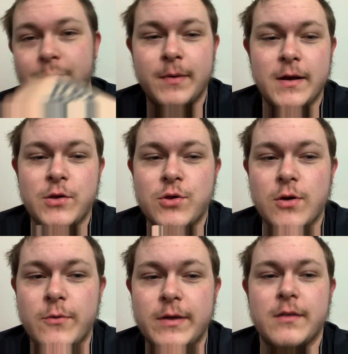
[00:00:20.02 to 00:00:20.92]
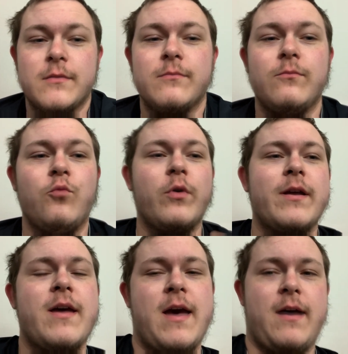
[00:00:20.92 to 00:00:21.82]
by showing what
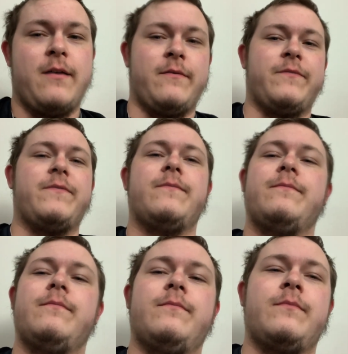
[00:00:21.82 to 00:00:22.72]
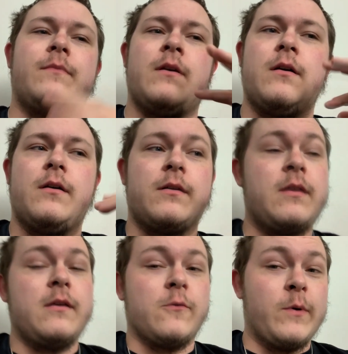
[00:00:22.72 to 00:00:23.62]
I have uh,
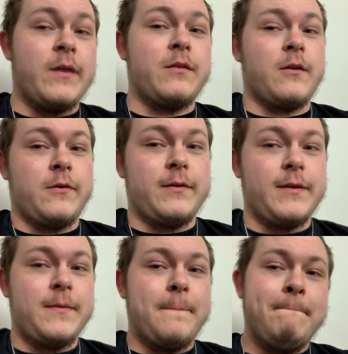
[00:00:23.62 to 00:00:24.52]
gear-wise currently.